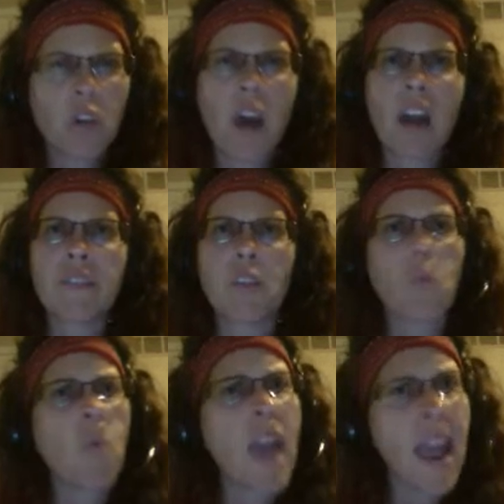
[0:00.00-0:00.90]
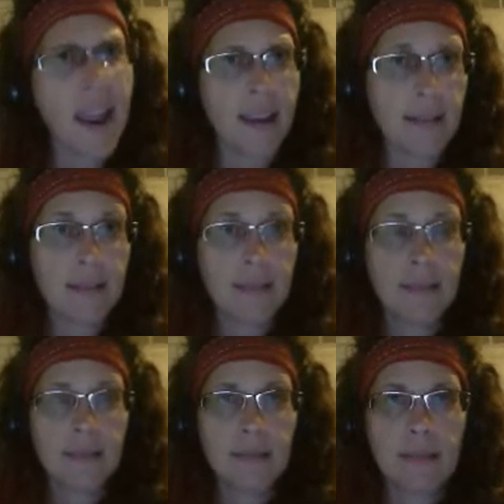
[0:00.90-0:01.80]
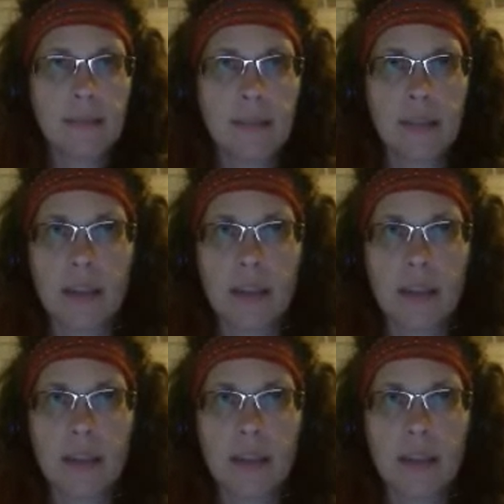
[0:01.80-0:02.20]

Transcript: You go out of your way to